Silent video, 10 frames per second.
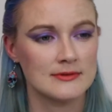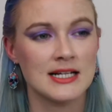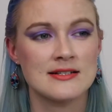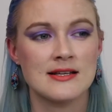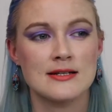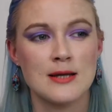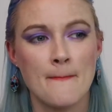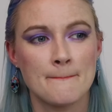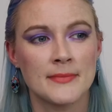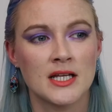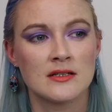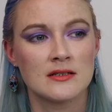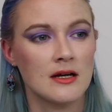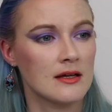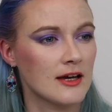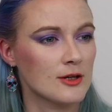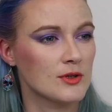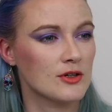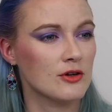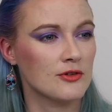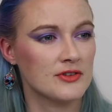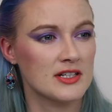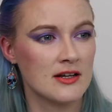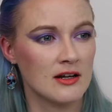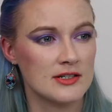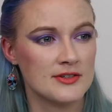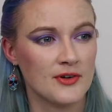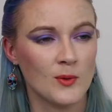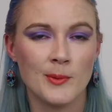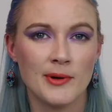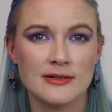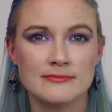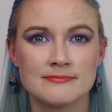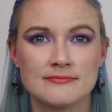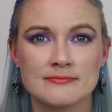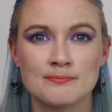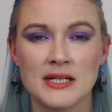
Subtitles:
Like I said, I kind of went off these colours for a wee bit,